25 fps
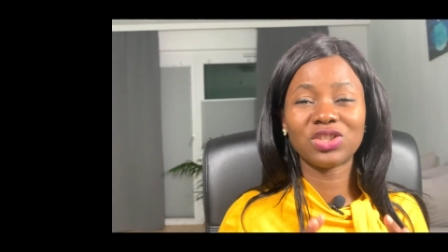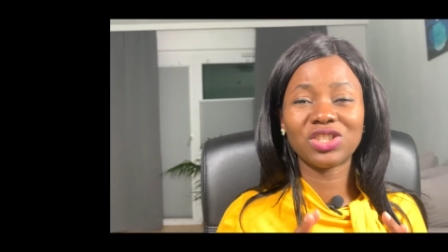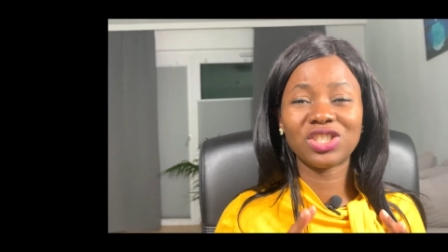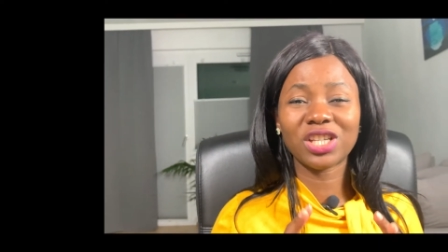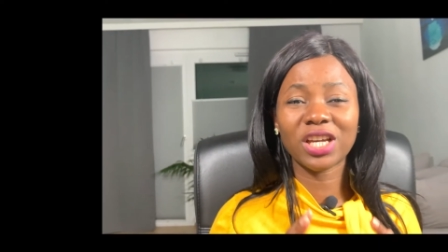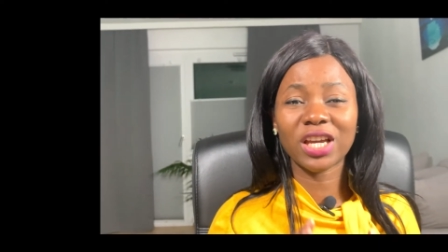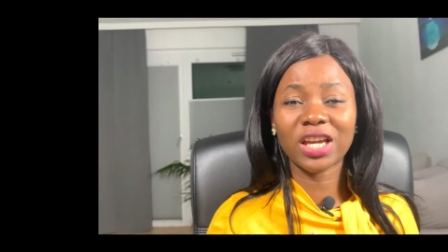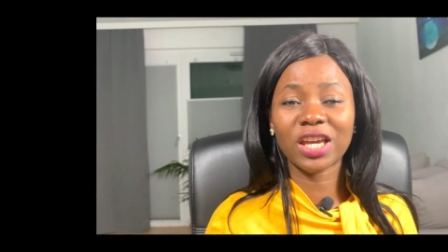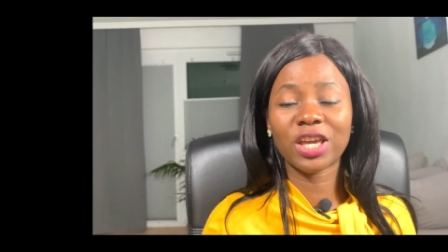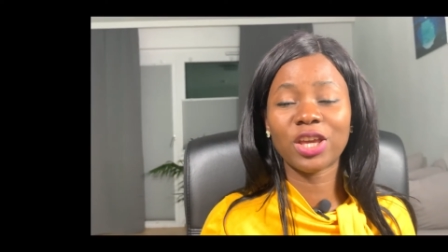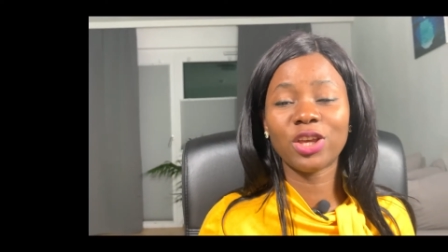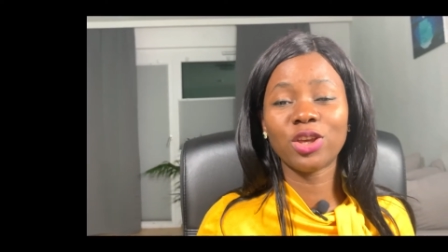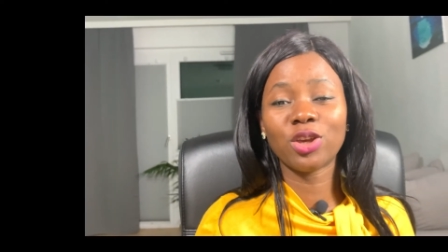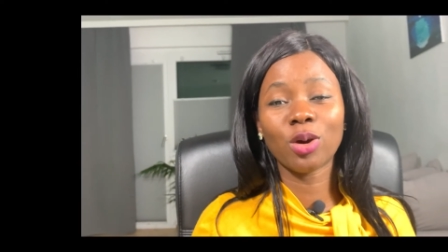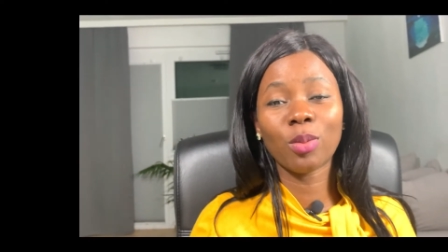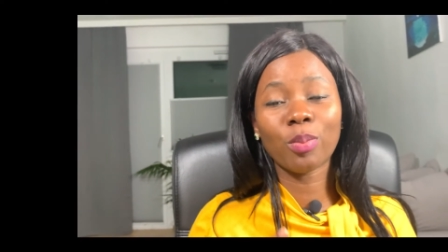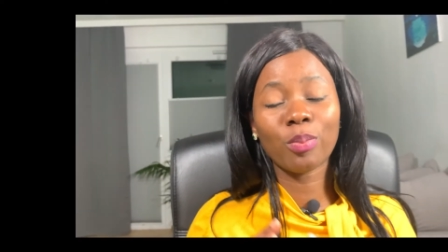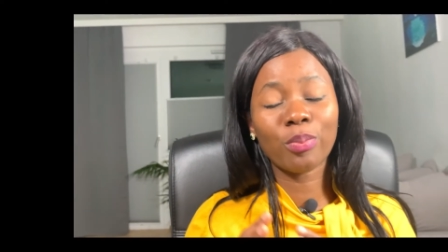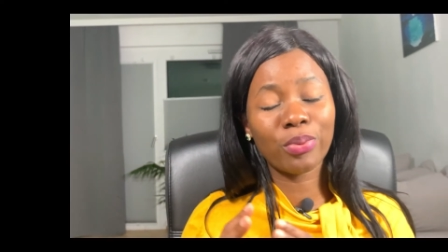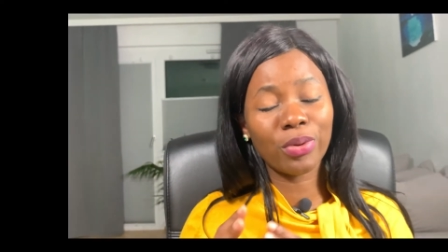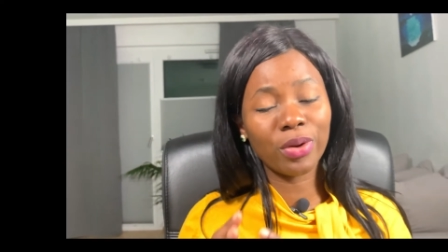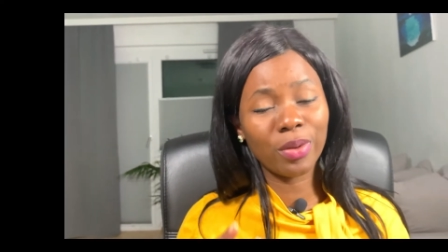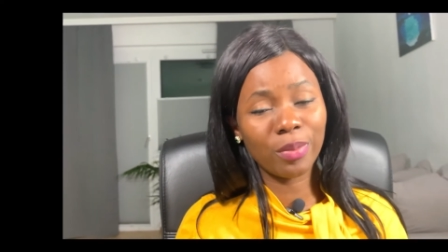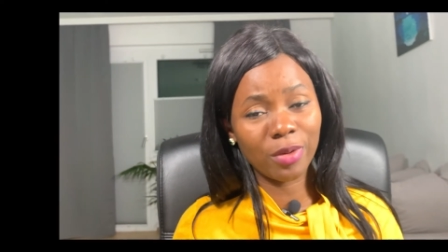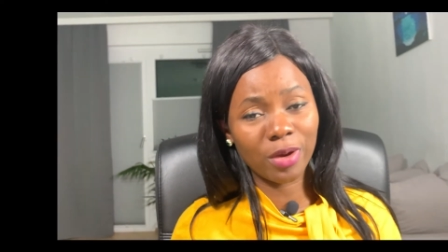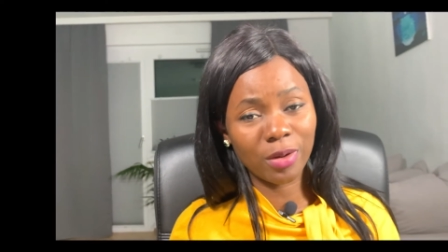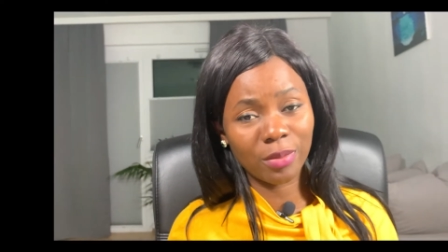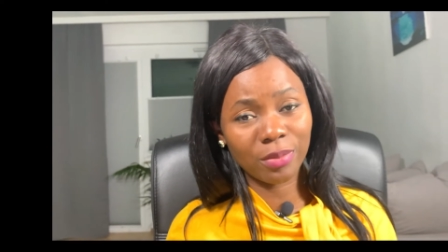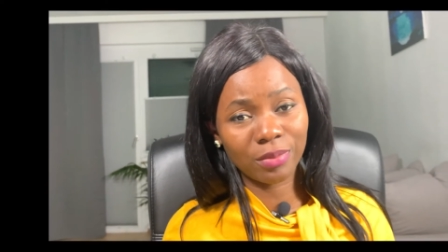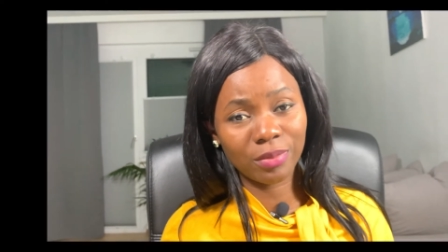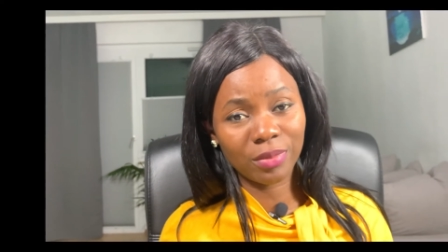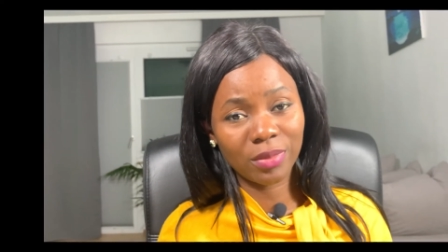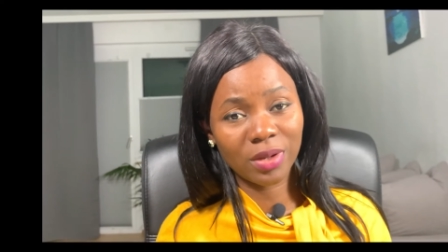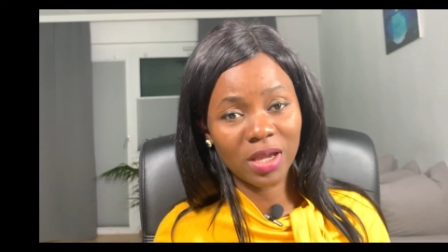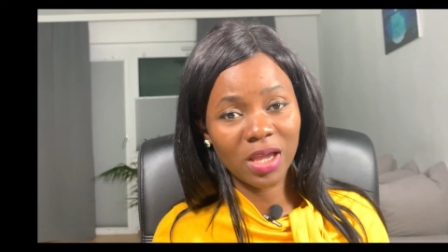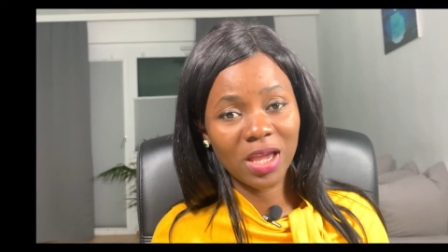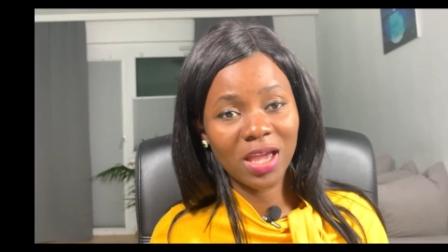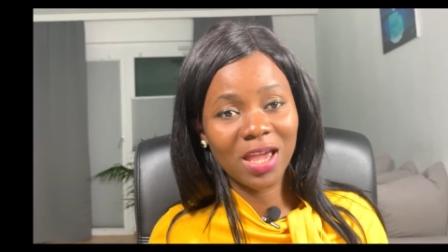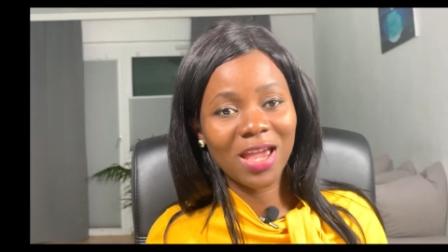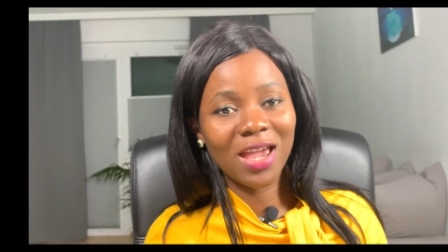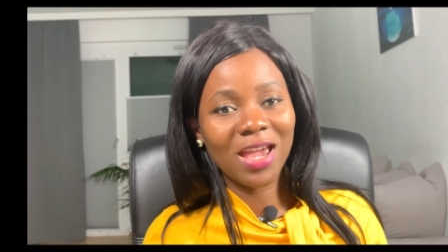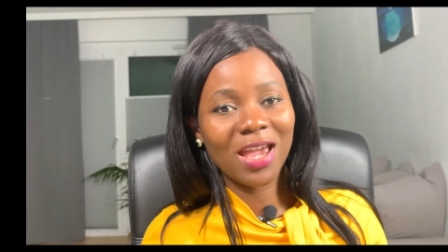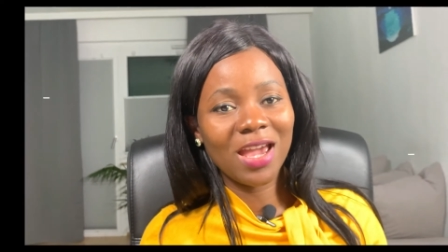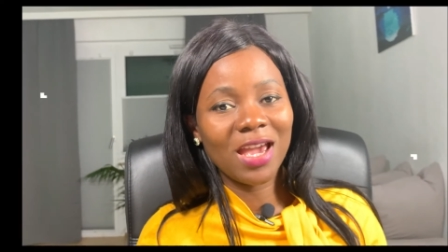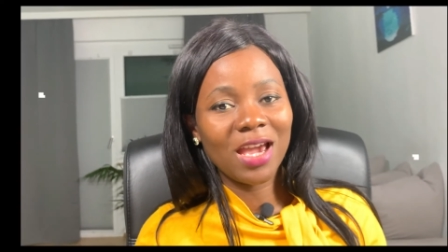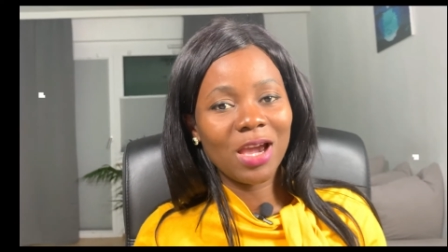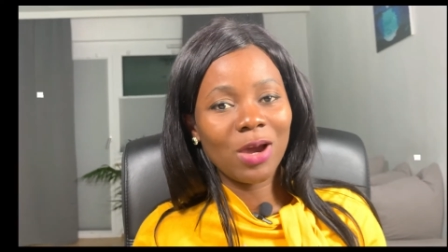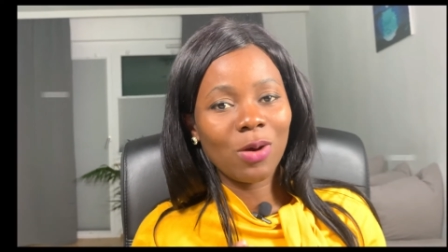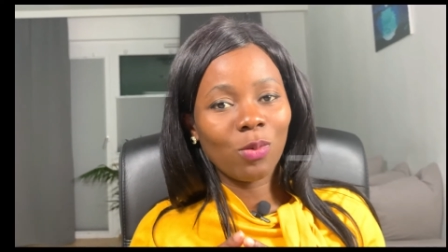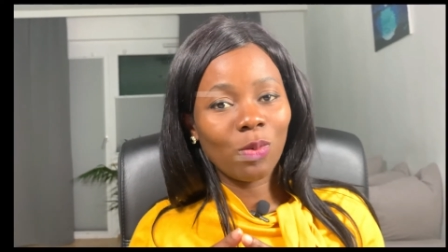check your premium.
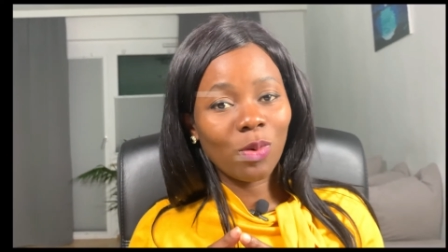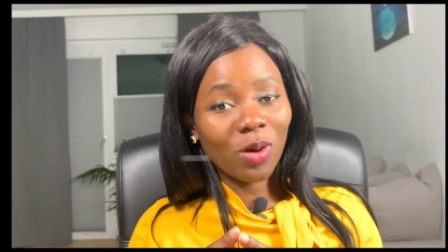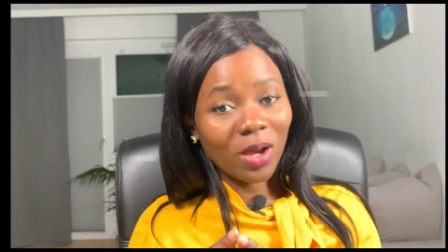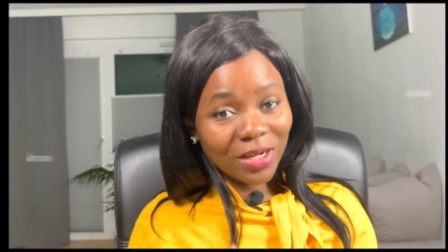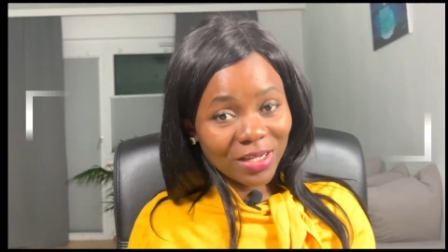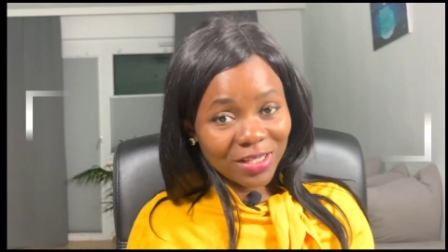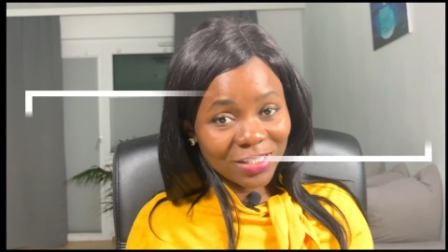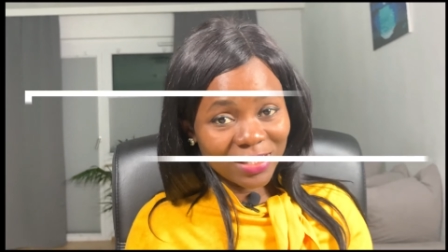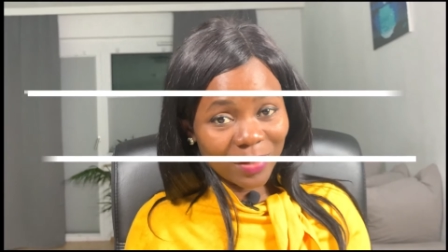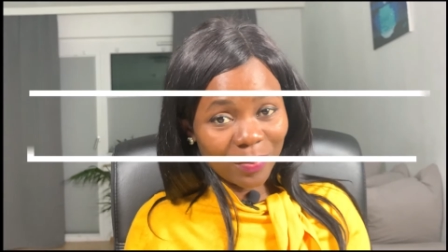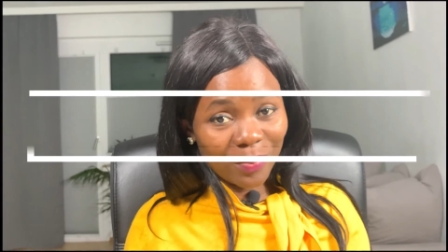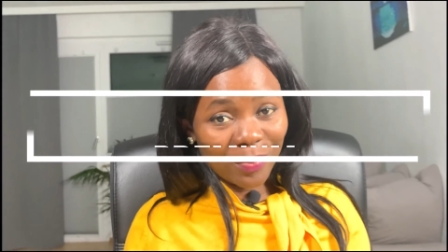What is a